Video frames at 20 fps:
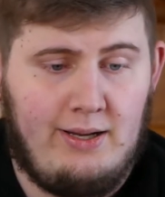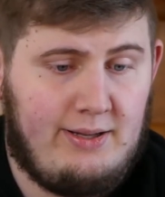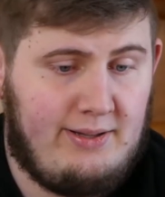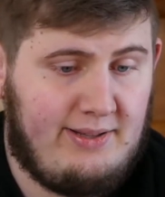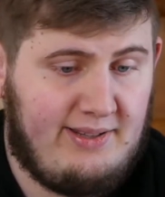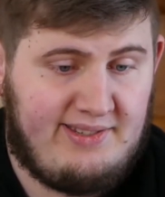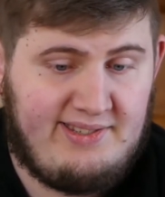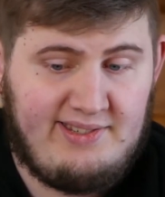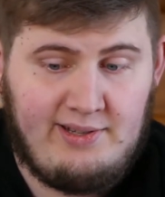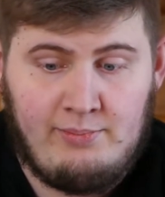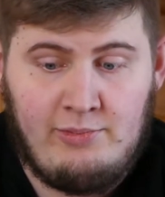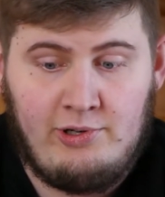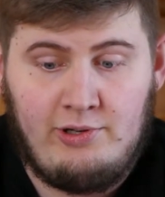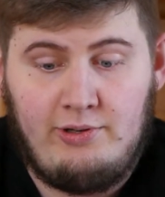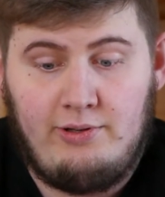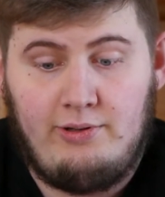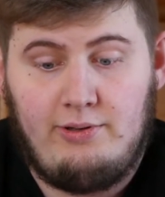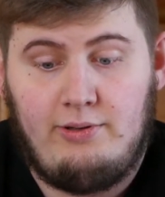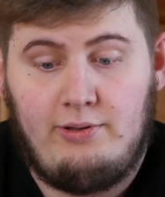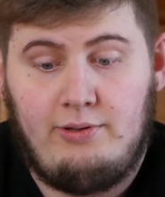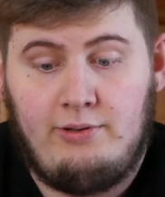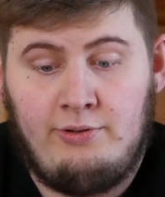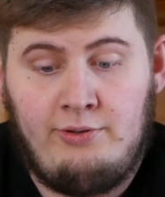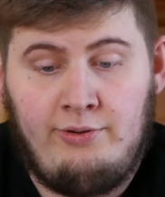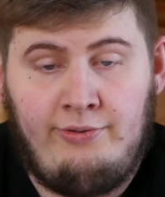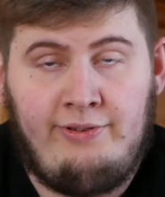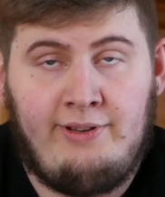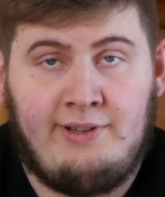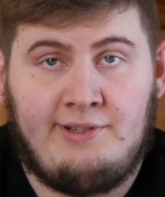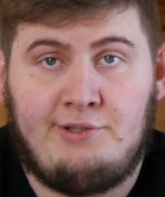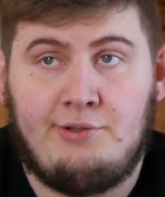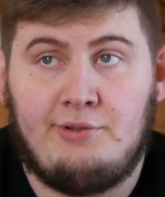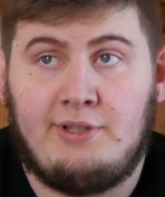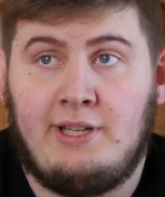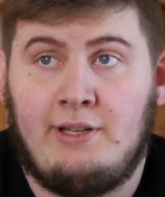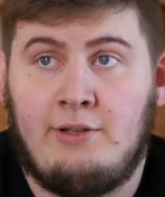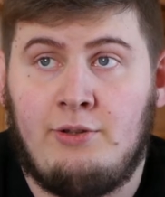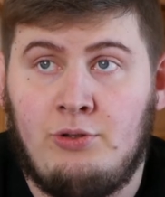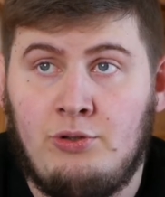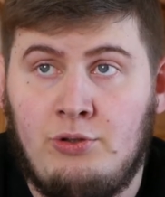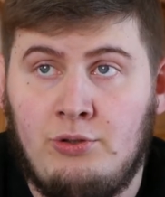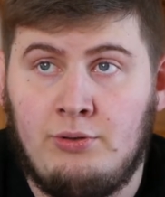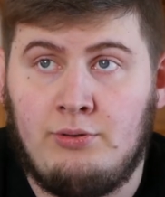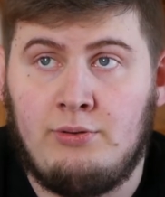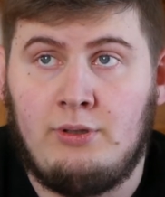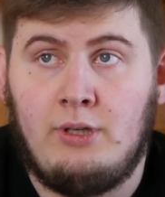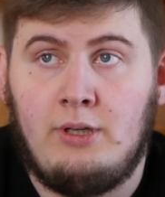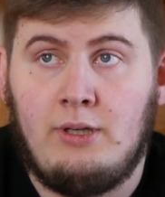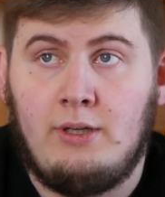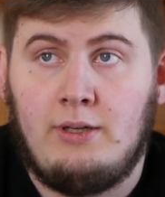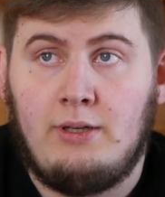there's some other things you can do.